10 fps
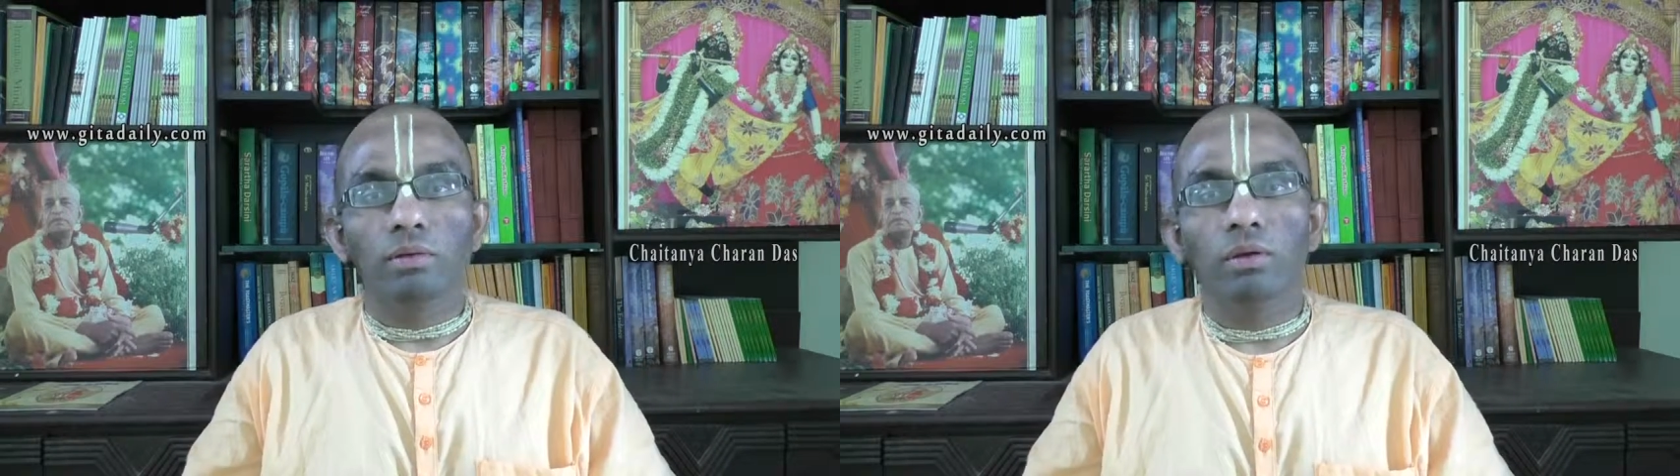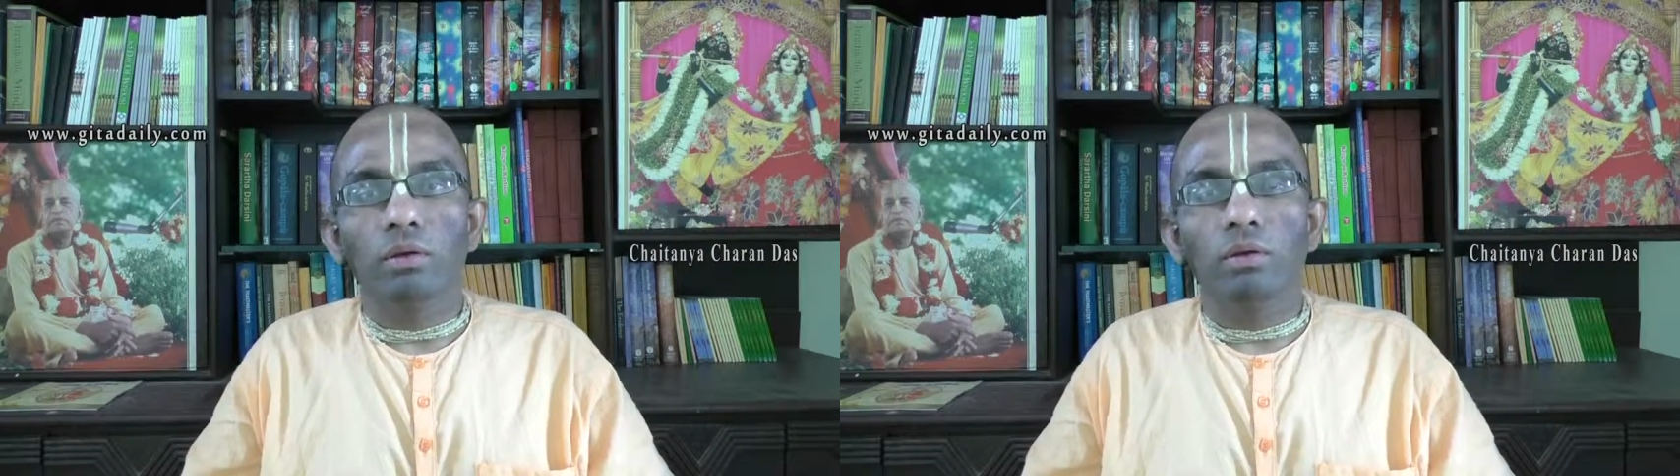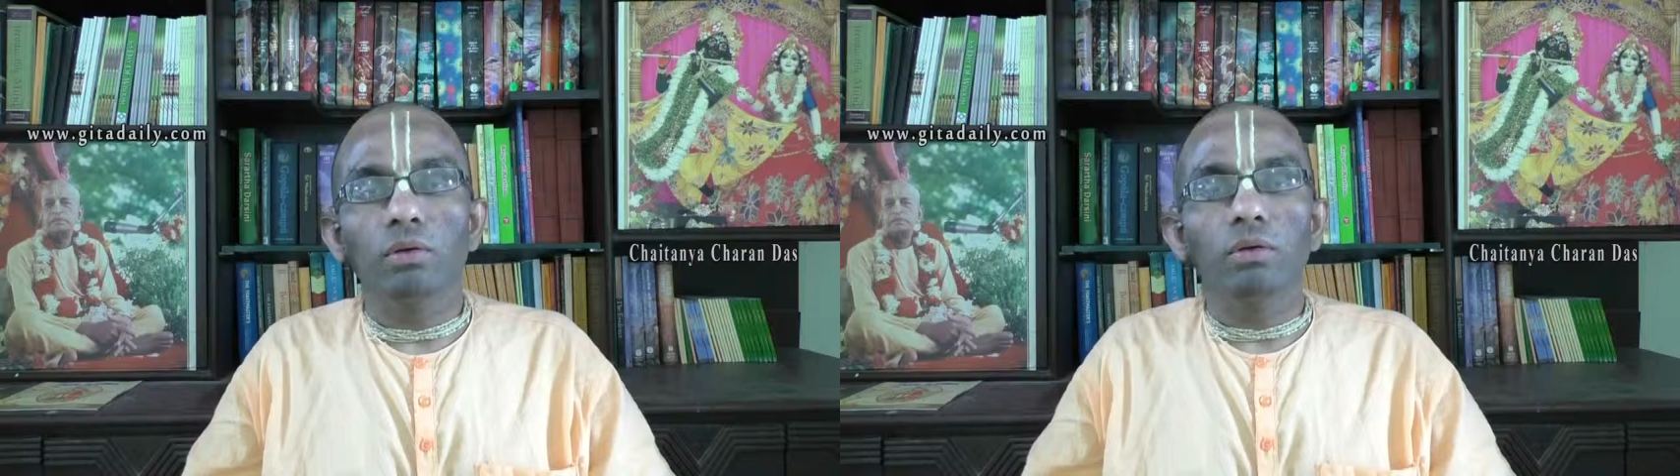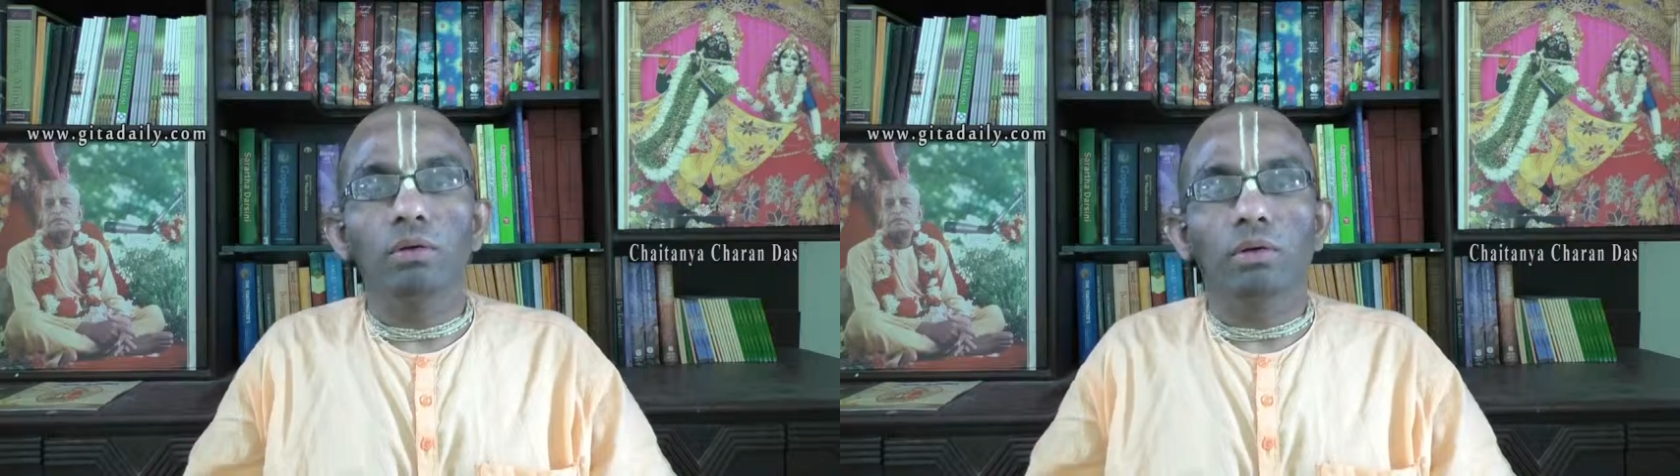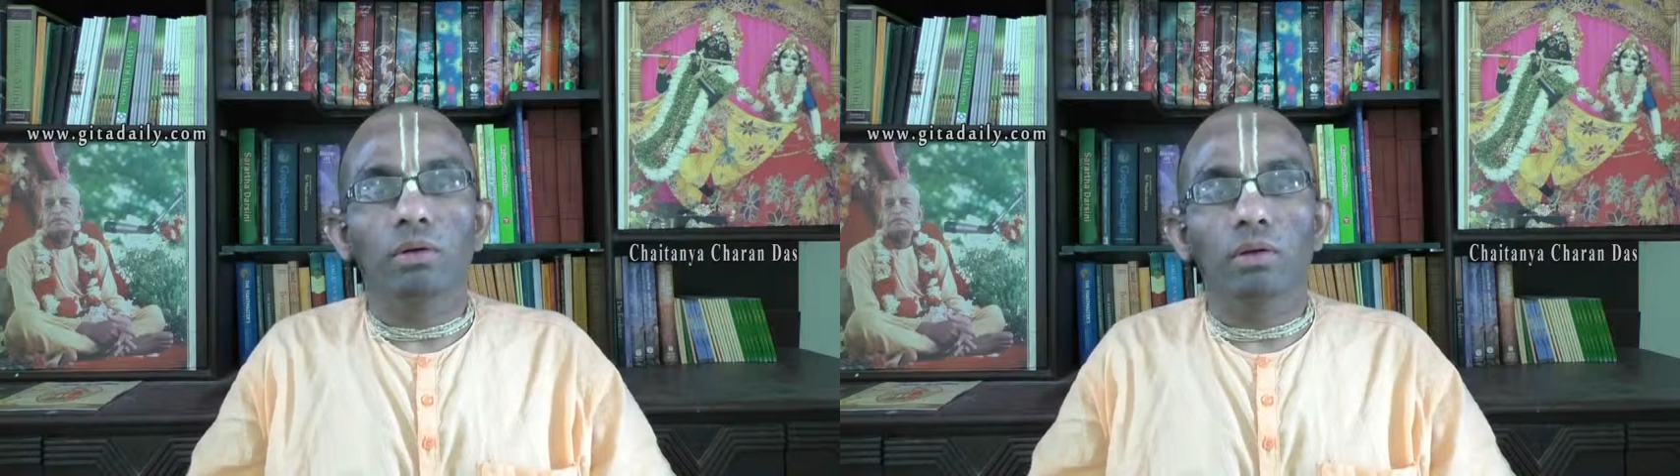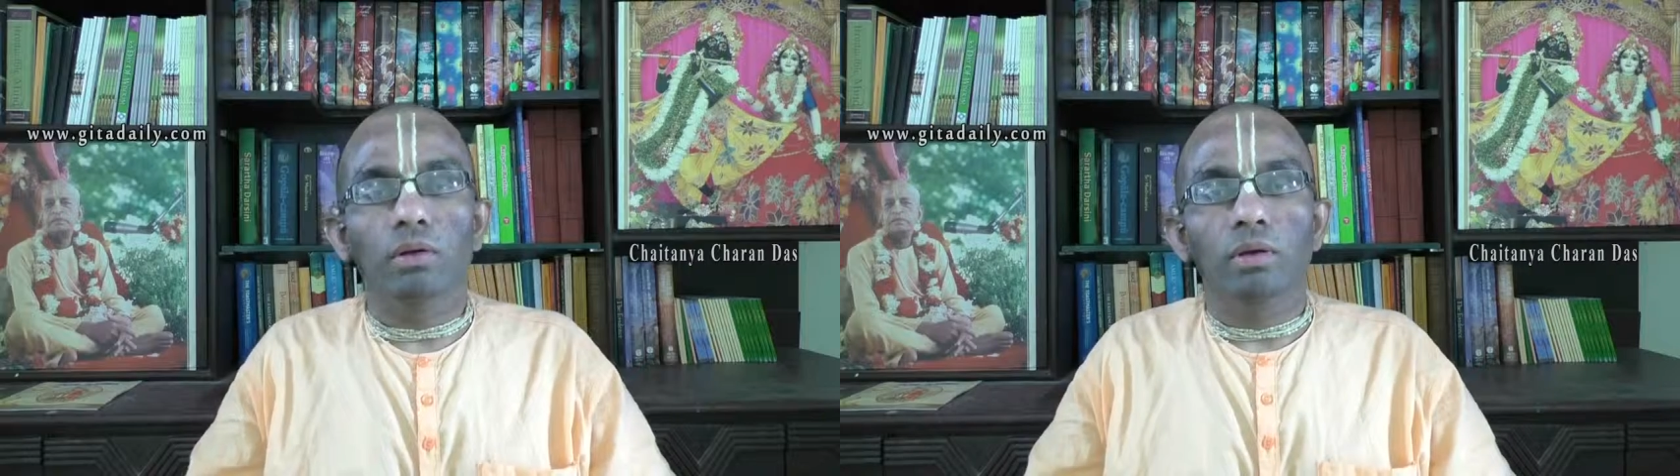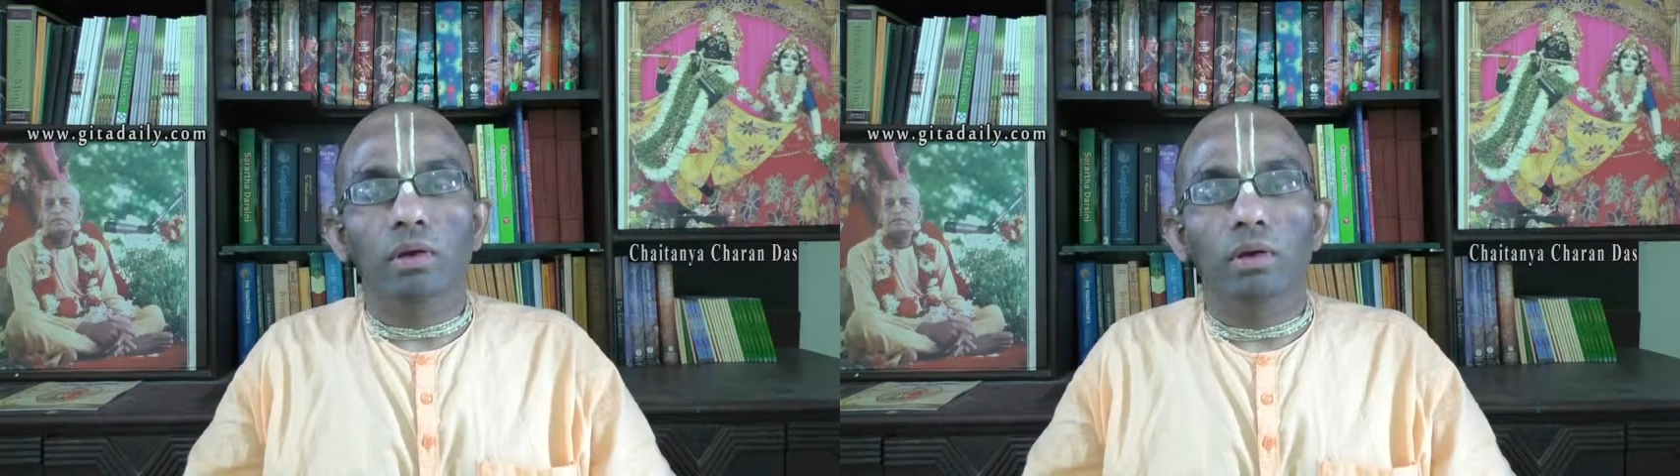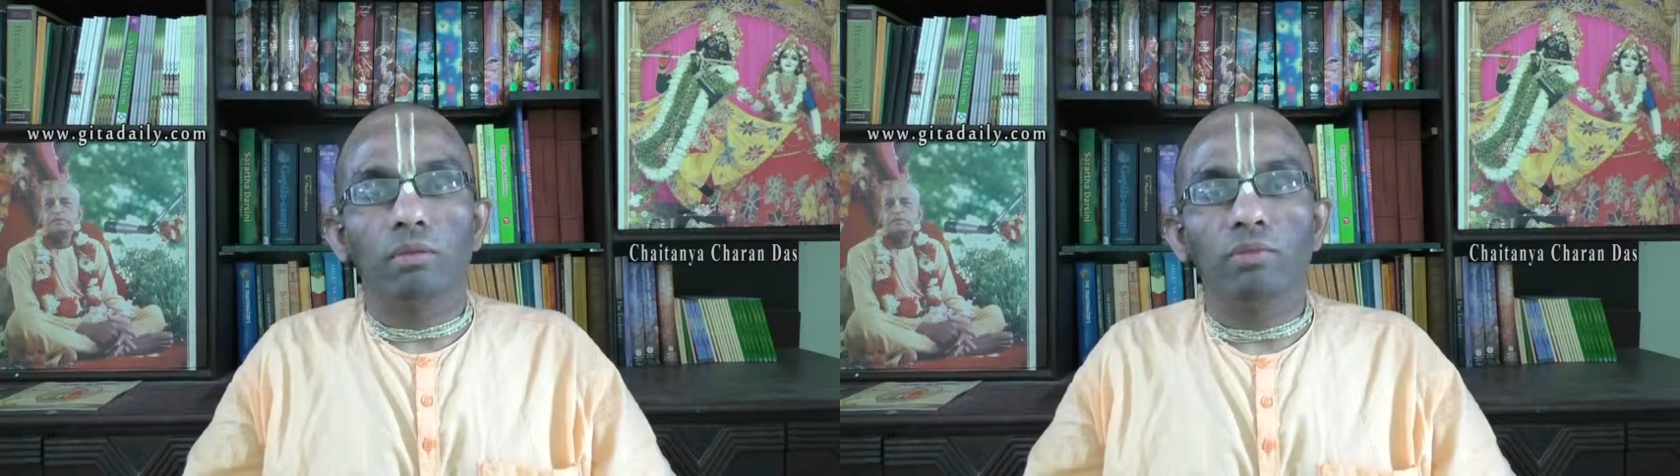So
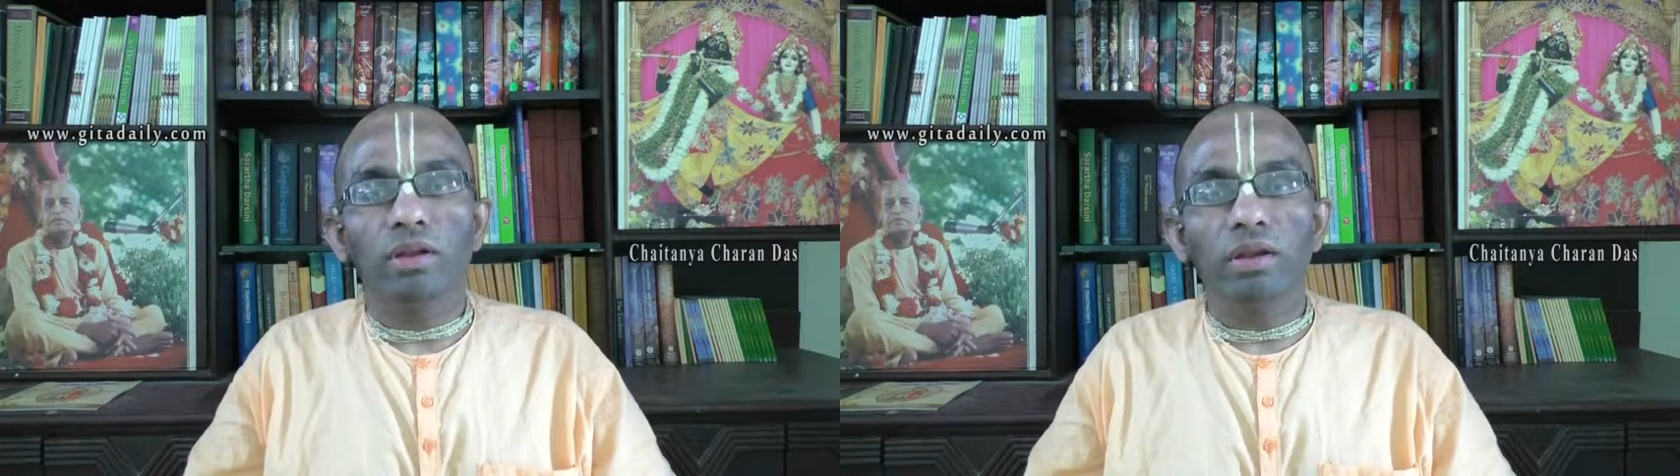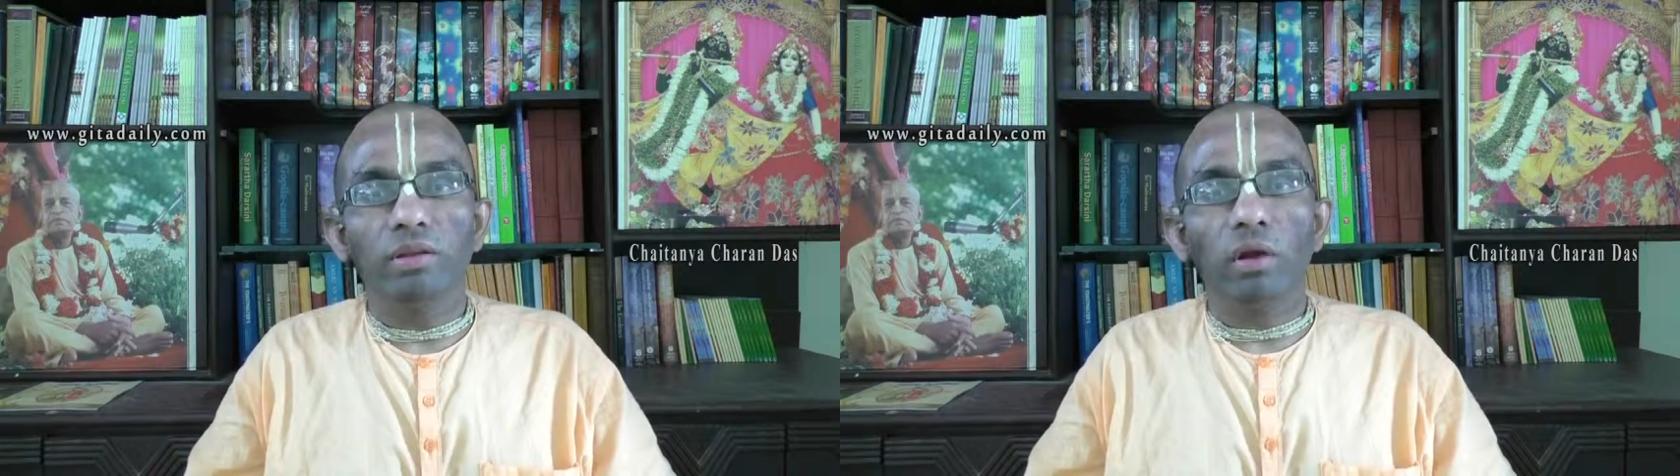we